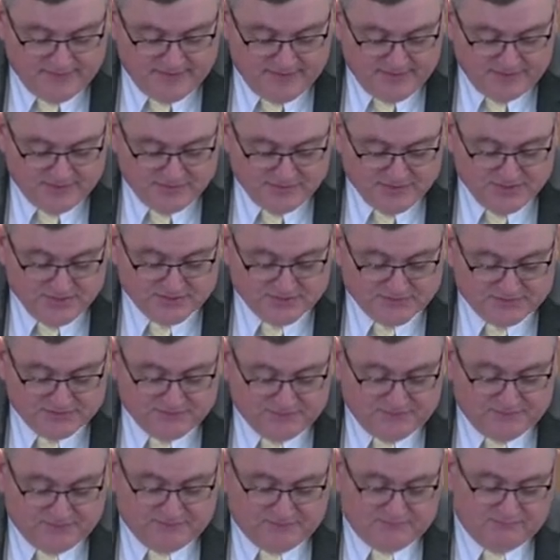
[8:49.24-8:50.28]
just
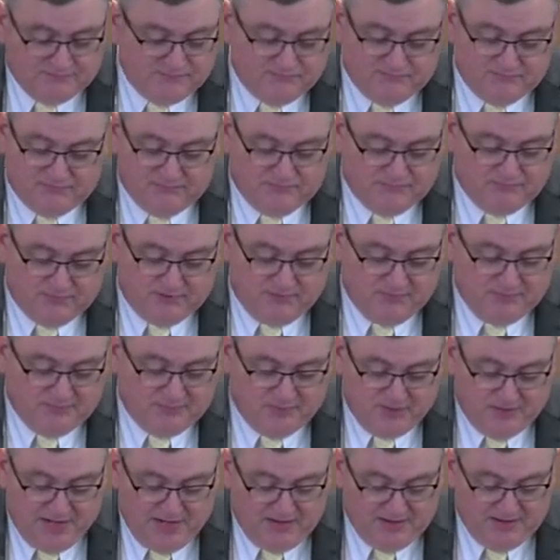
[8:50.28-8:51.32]

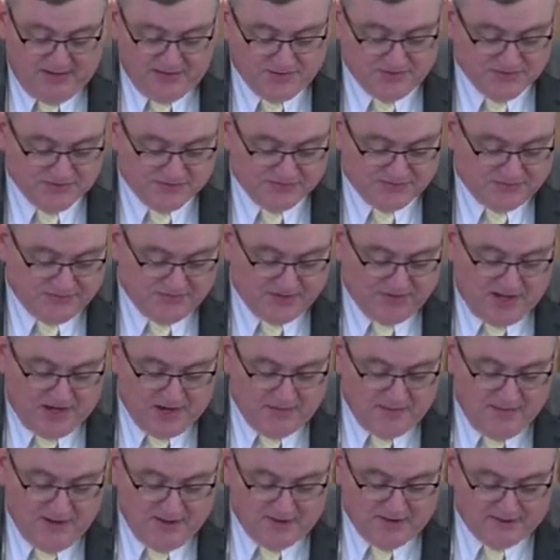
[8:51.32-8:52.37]
completely just forgot
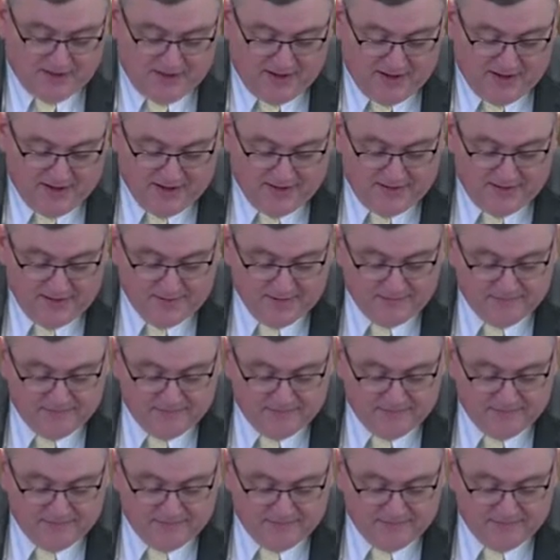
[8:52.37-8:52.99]
about God.